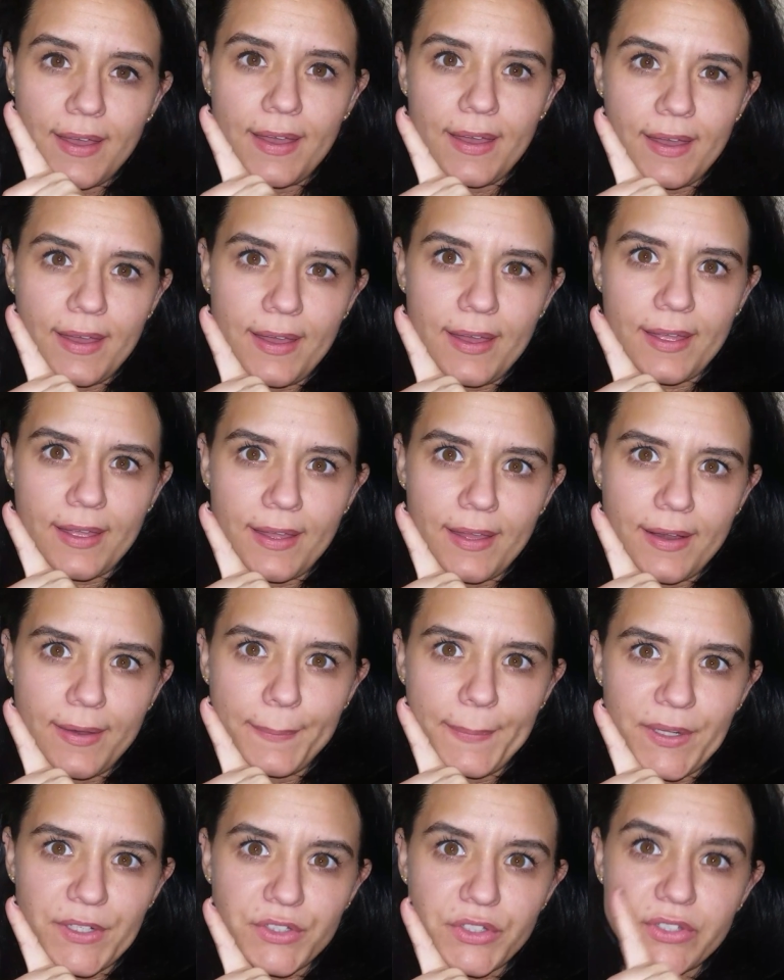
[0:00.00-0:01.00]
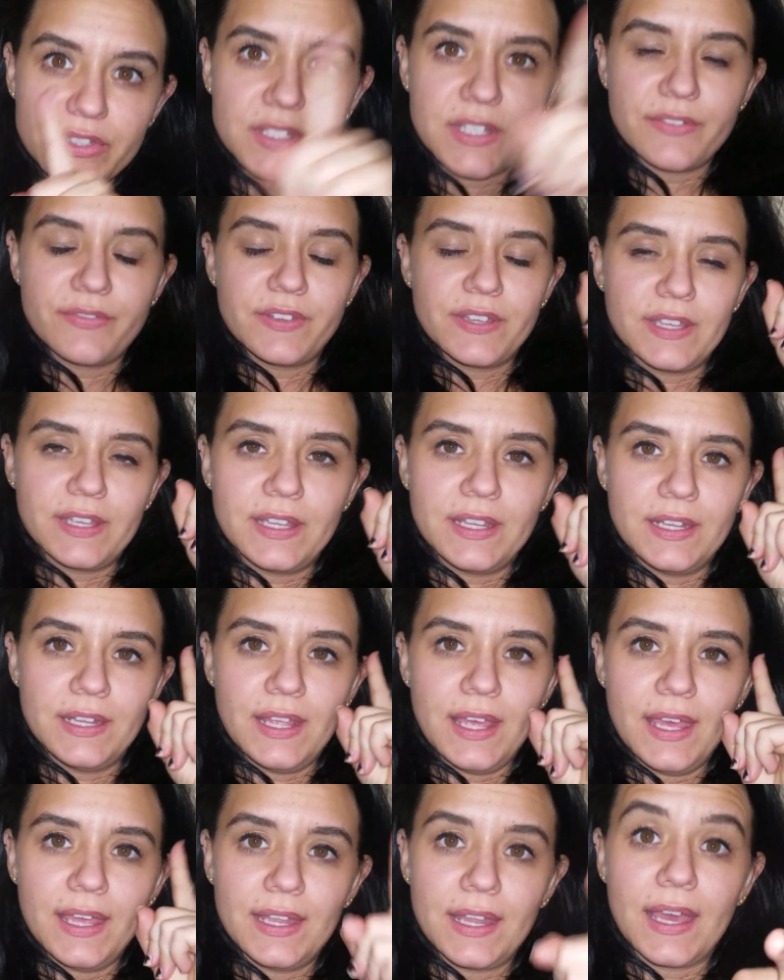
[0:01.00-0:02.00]
I got a bunch of stuff in
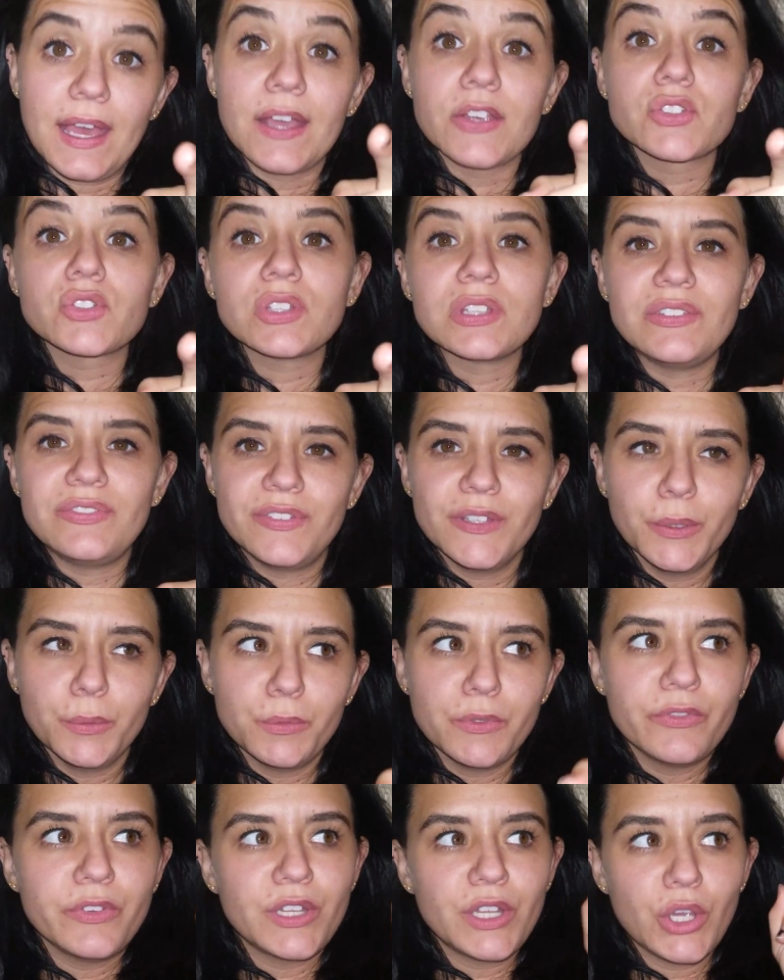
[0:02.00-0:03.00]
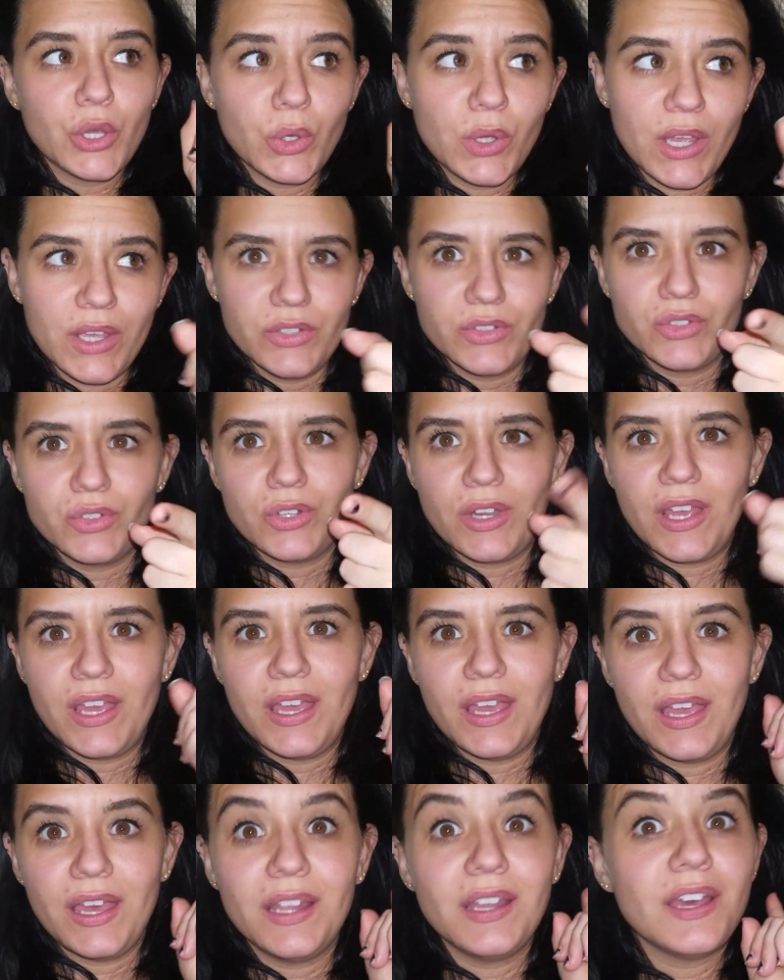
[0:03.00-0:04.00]
and I actually filmed a video
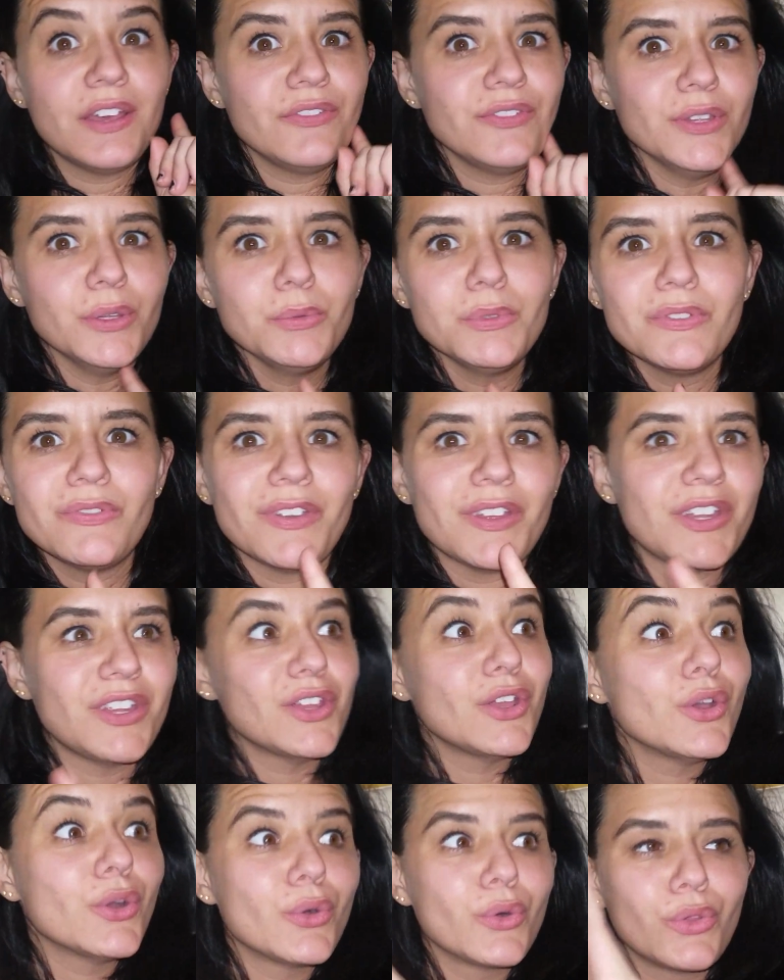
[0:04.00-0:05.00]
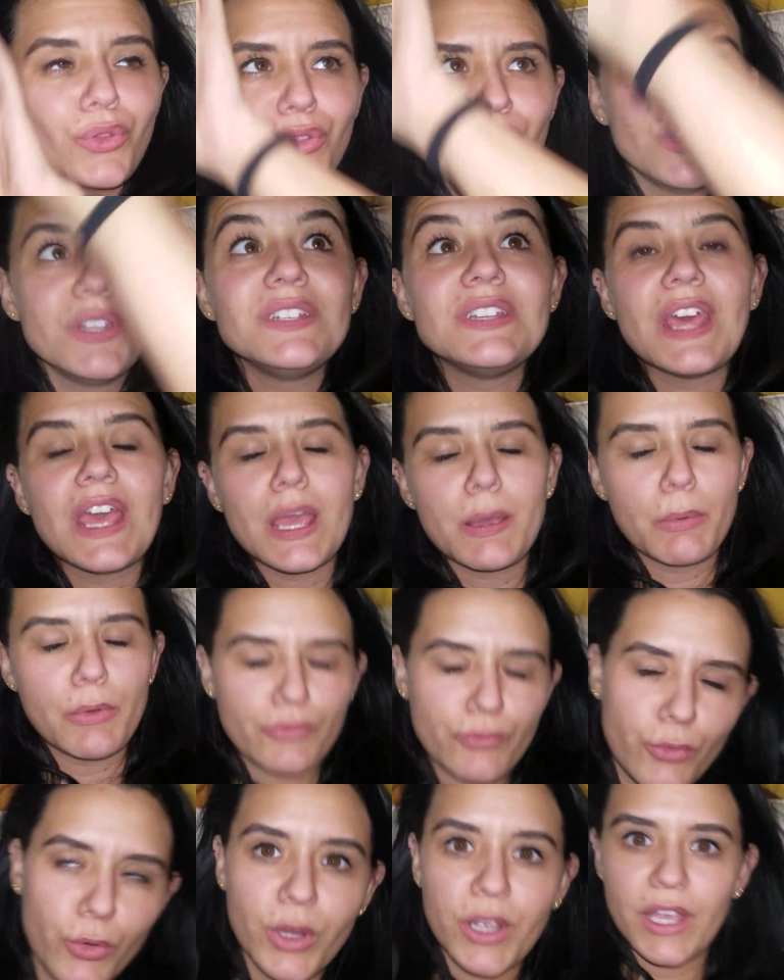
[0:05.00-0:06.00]
yesterday and I filmed a video the day
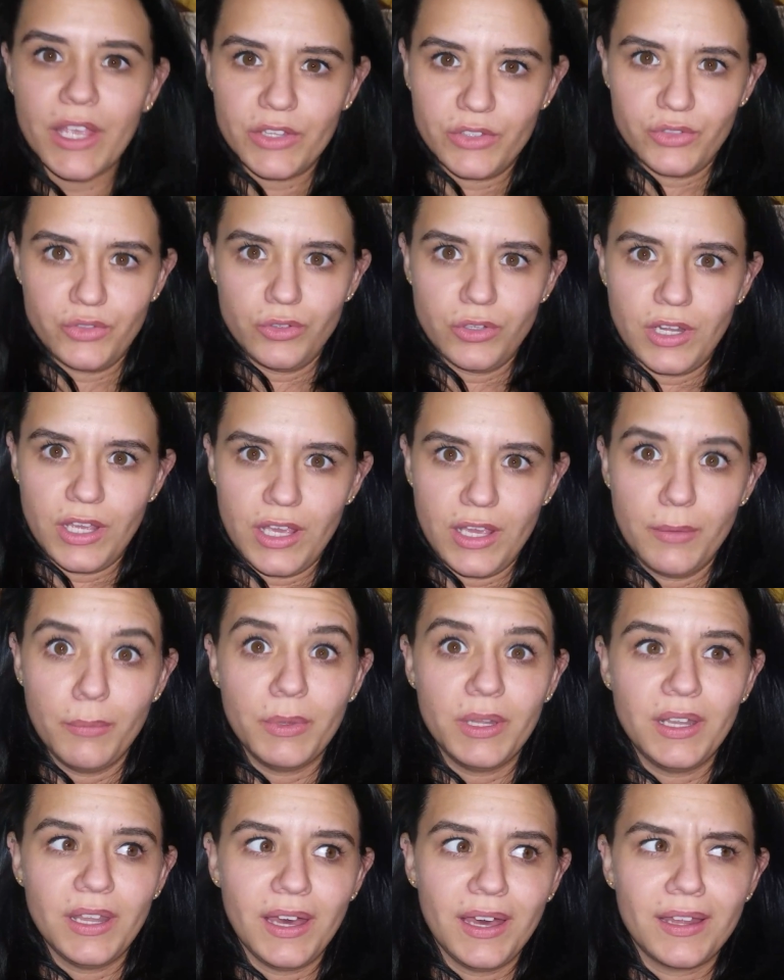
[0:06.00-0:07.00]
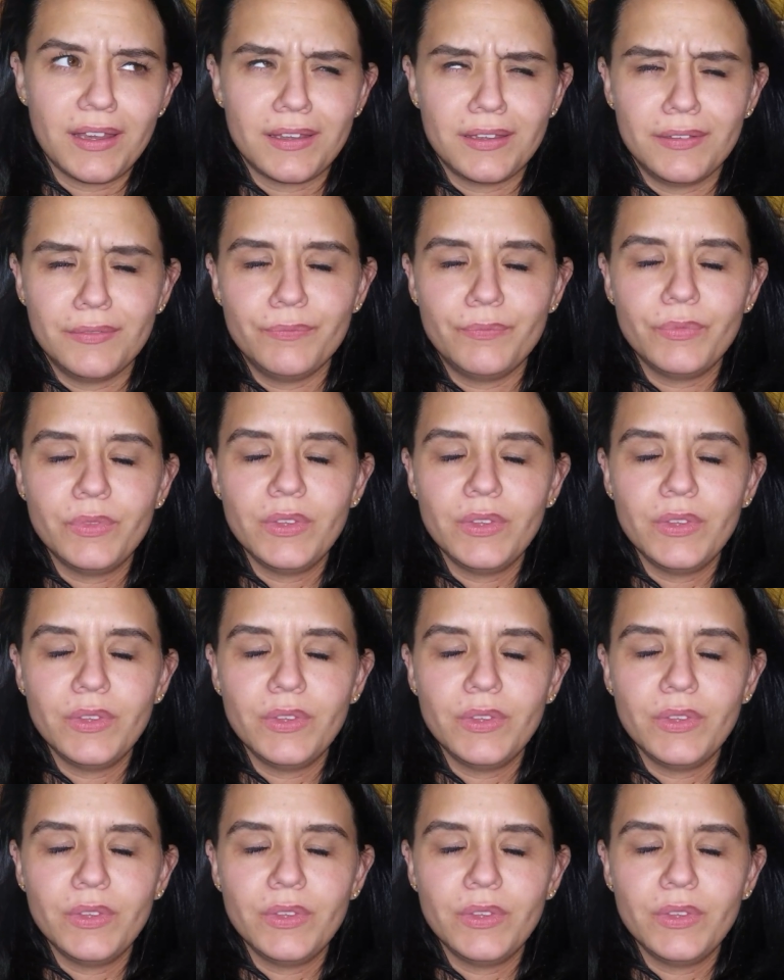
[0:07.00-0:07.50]
before yesterday but not a,